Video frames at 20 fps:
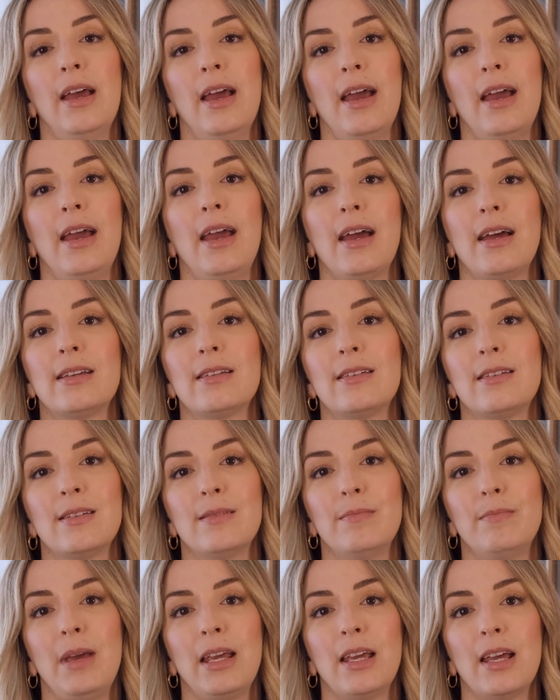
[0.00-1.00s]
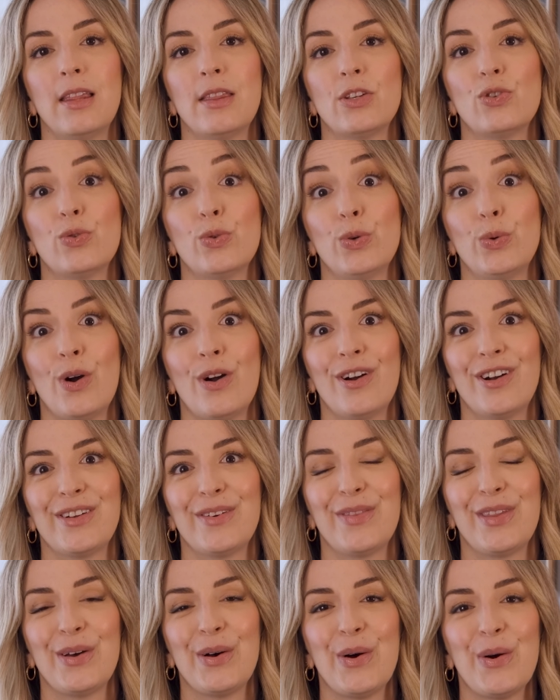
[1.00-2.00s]
and make it the true heart
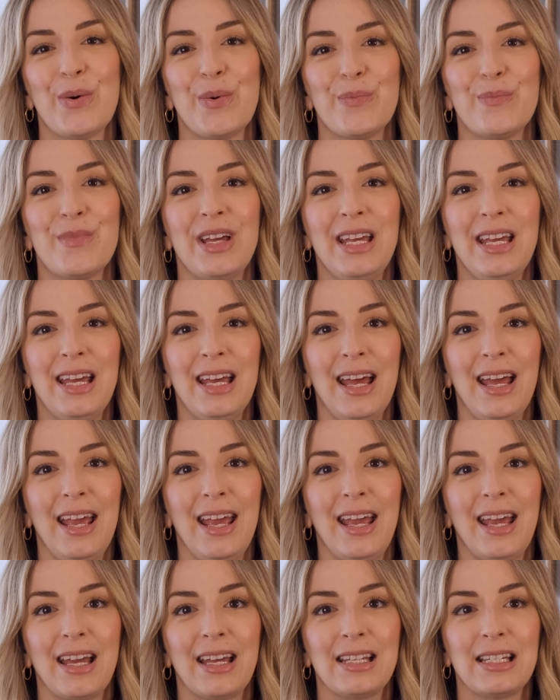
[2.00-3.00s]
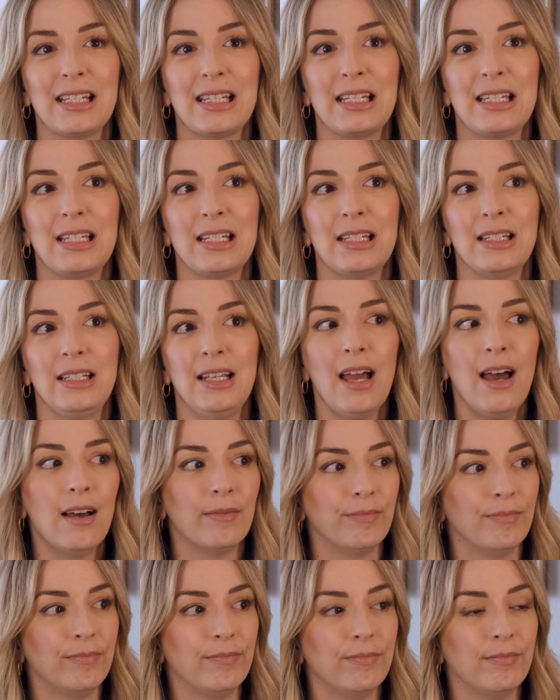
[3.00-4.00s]
of the home. And
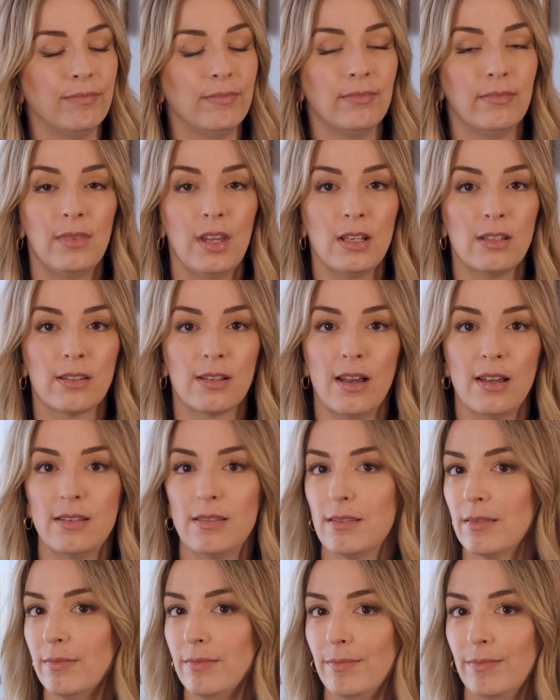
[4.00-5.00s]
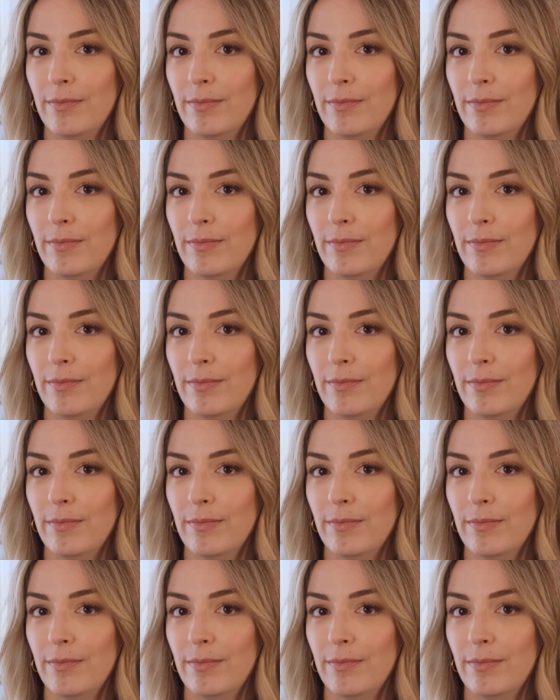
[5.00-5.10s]
yeah, thanks guys.